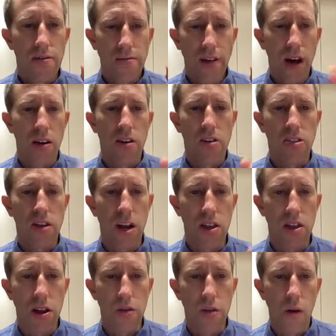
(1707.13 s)

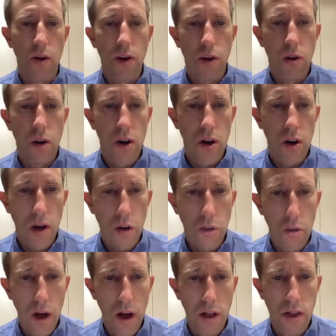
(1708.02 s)
Fireside, the heroic
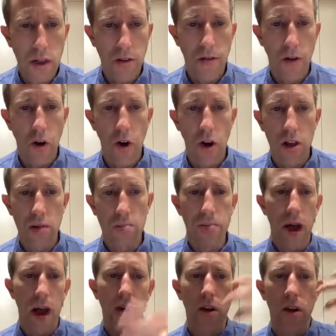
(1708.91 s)
wealth of hall
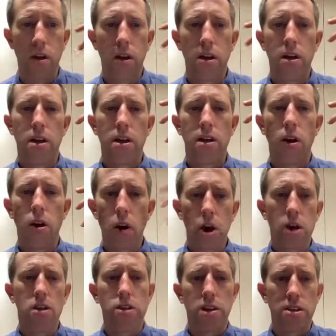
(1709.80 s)
and bower.
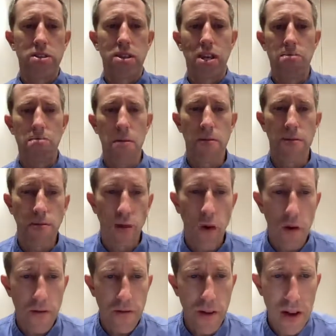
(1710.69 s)
All this has been
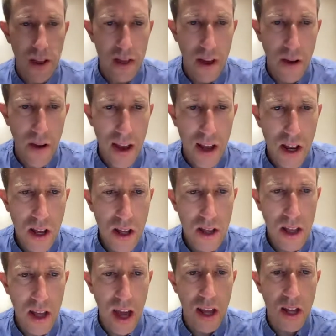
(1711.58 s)
forfeited, their
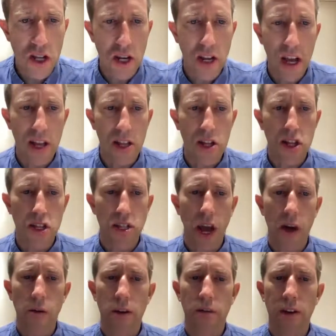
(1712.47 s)
ancient English
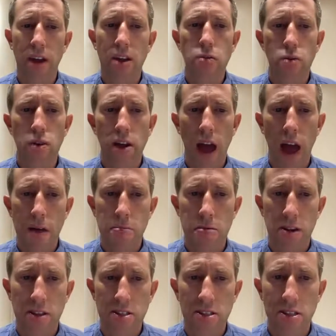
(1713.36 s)
dower of inward
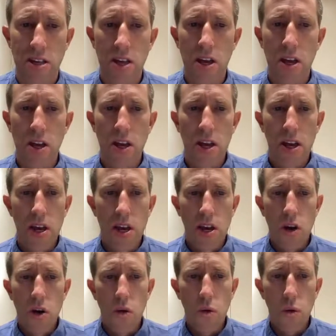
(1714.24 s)
happiness.
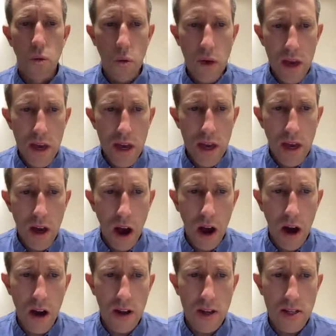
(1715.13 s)
We
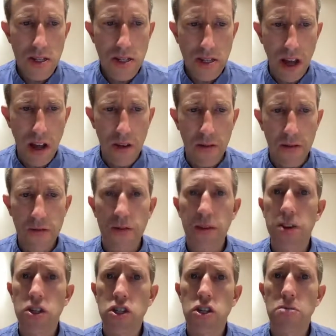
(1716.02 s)
are
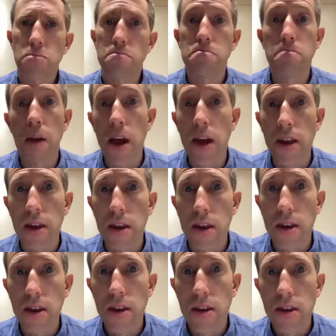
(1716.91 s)
selfish men,